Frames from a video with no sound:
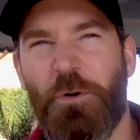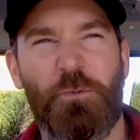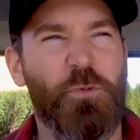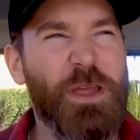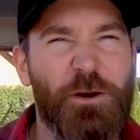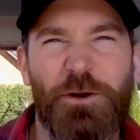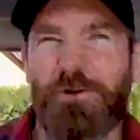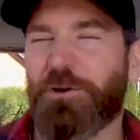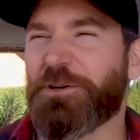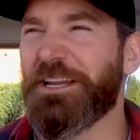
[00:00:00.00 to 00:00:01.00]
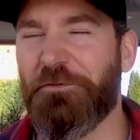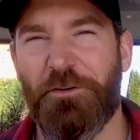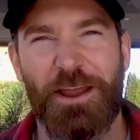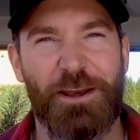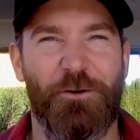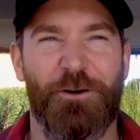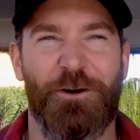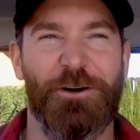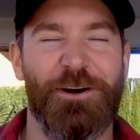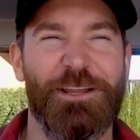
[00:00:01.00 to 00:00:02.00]
weird or different
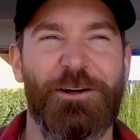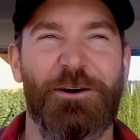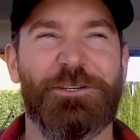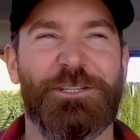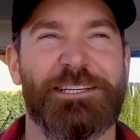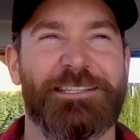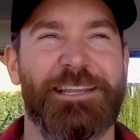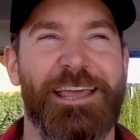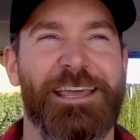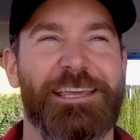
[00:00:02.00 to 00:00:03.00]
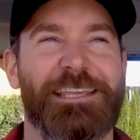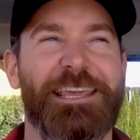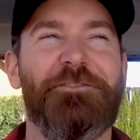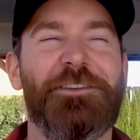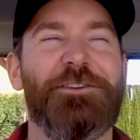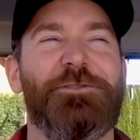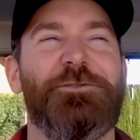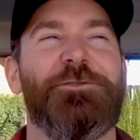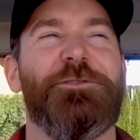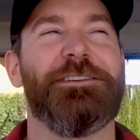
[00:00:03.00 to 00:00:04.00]
or, you know, just like giving
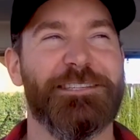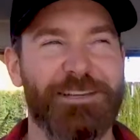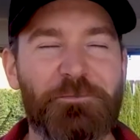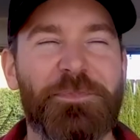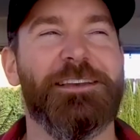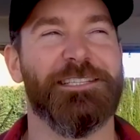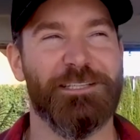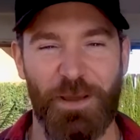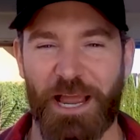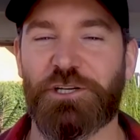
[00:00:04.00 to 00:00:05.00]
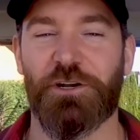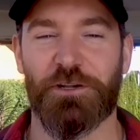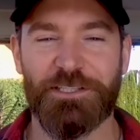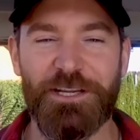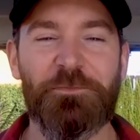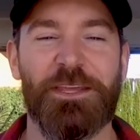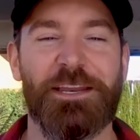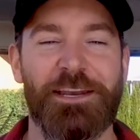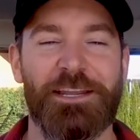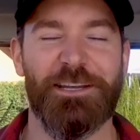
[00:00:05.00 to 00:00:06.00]
you something special,
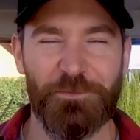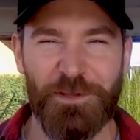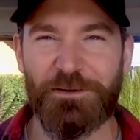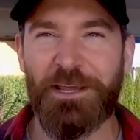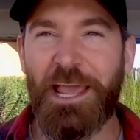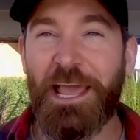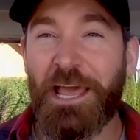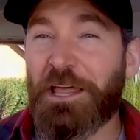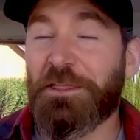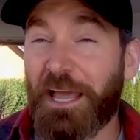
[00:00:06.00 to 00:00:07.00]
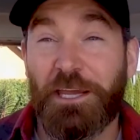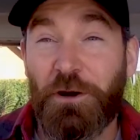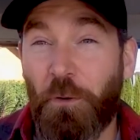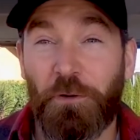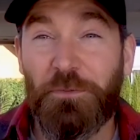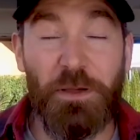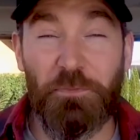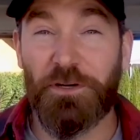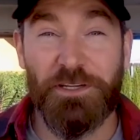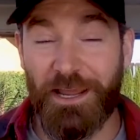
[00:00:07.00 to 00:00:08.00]
something that can only be
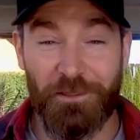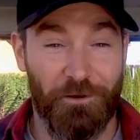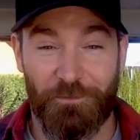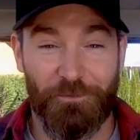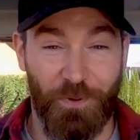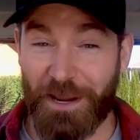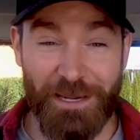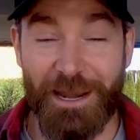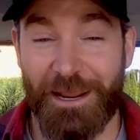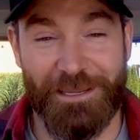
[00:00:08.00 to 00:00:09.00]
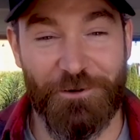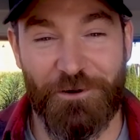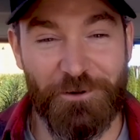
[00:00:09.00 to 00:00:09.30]
put together by knitting. You know what I